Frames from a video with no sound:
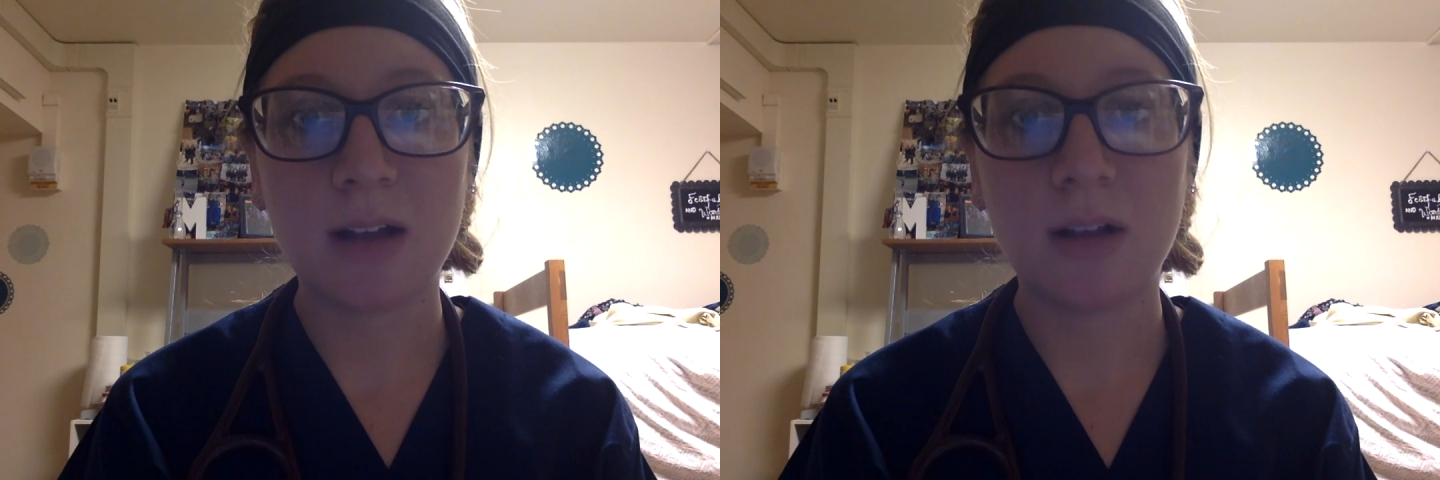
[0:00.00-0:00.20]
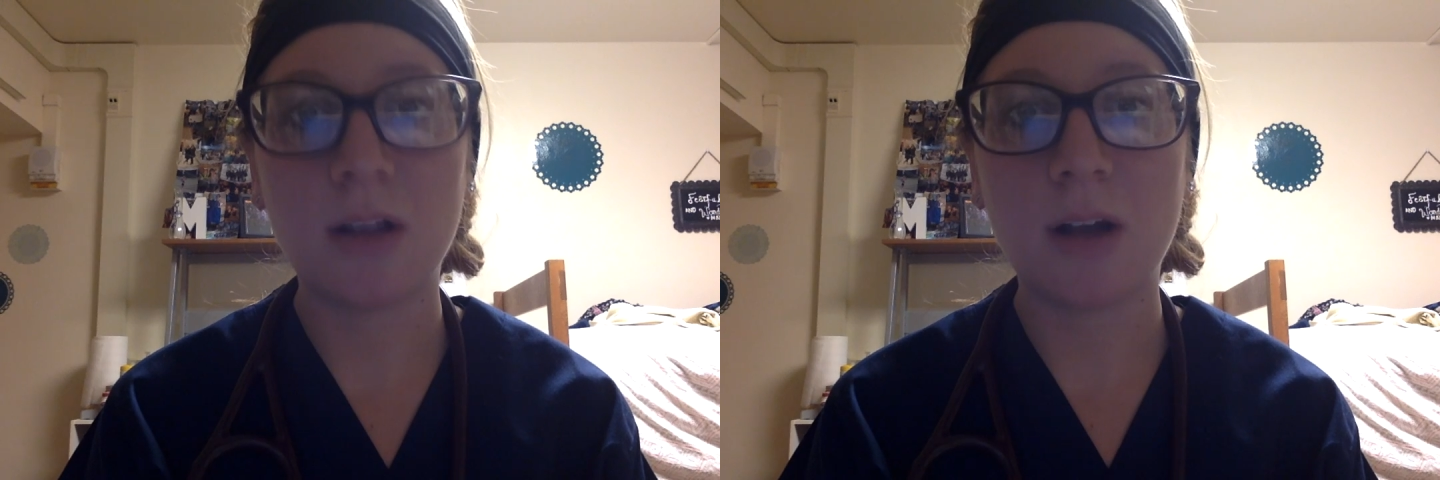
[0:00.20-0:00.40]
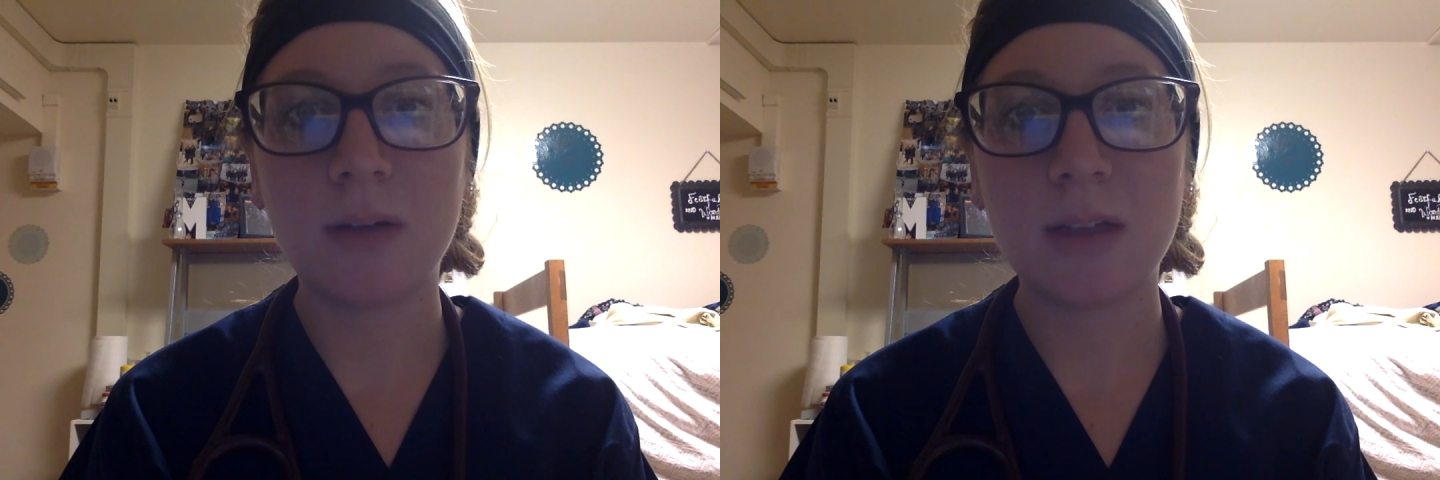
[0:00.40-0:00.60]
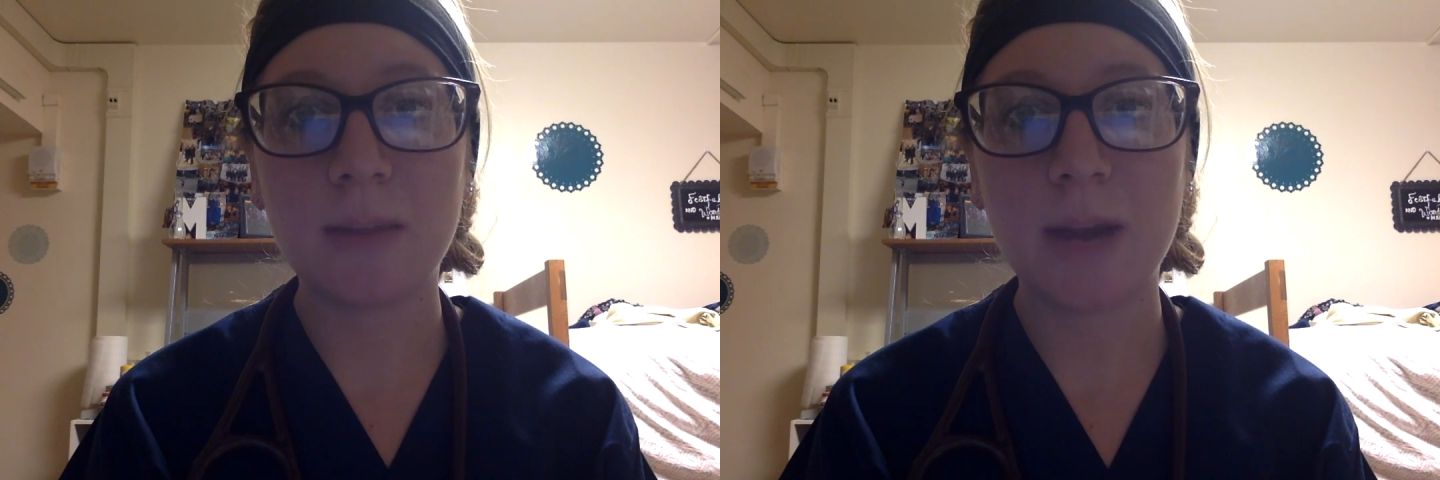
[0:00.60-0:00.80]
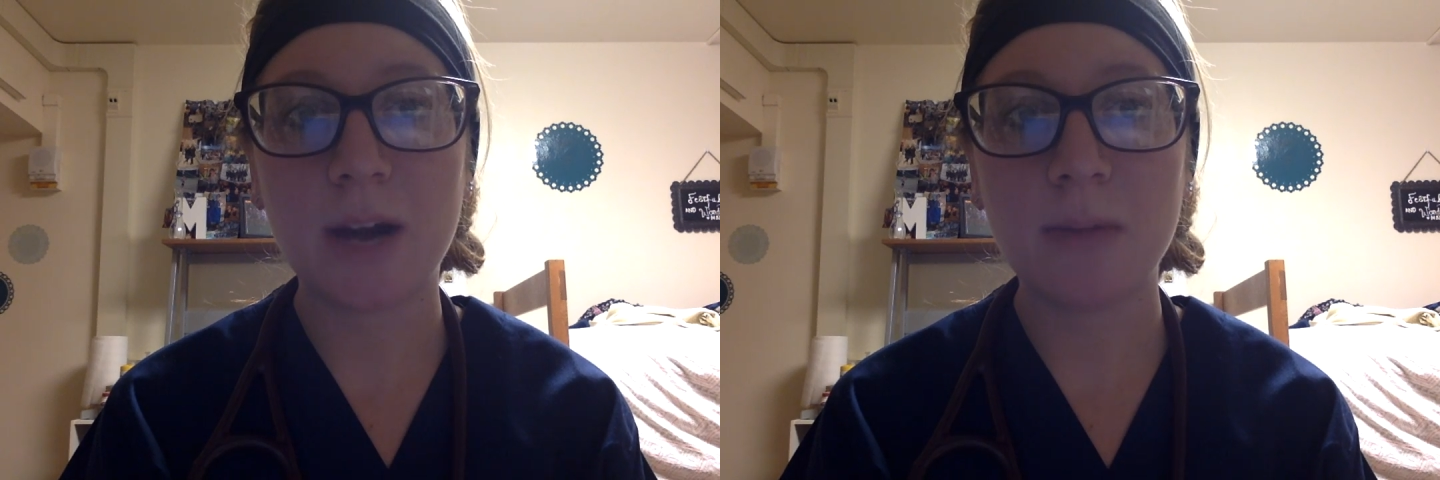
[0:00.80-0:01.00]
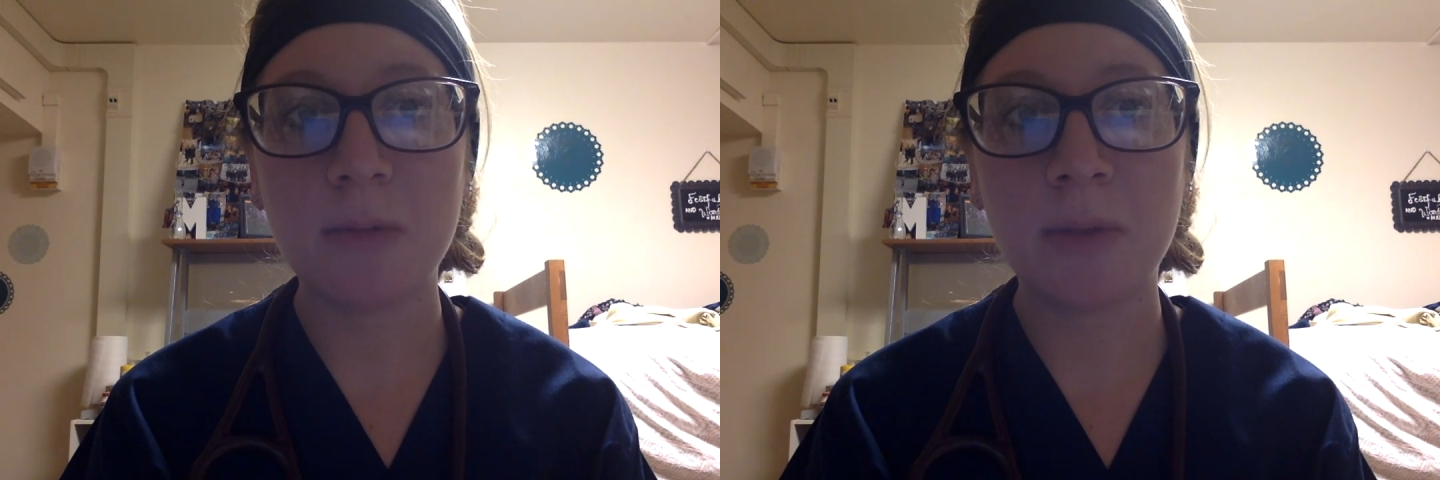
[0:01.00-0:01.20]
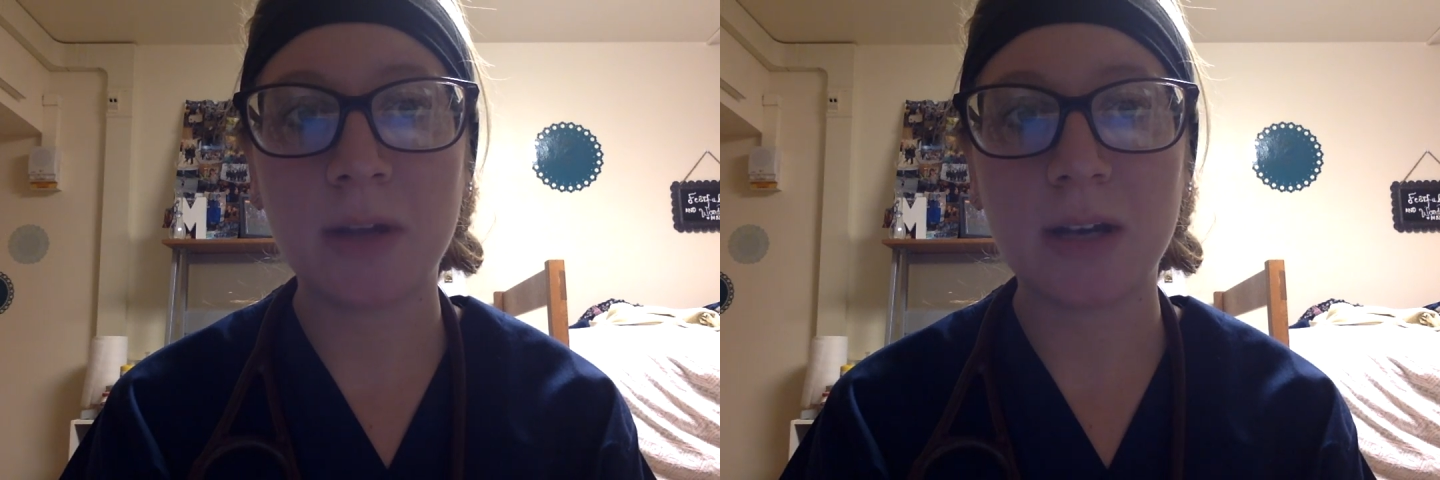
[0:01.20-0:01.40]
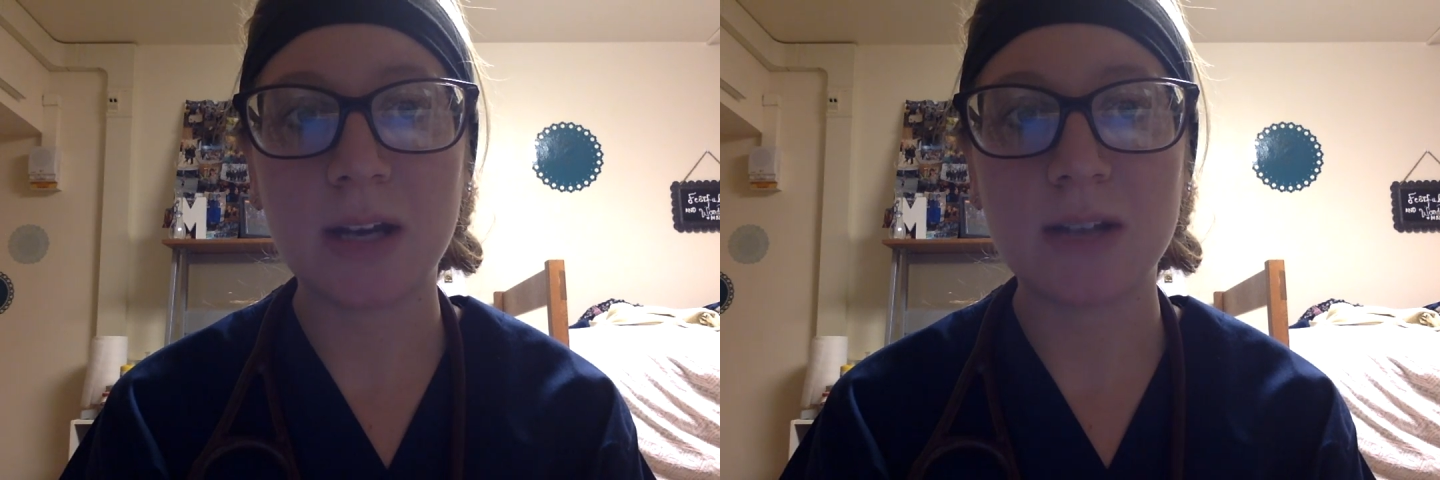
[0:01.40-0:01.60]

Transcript: along with impaired mobility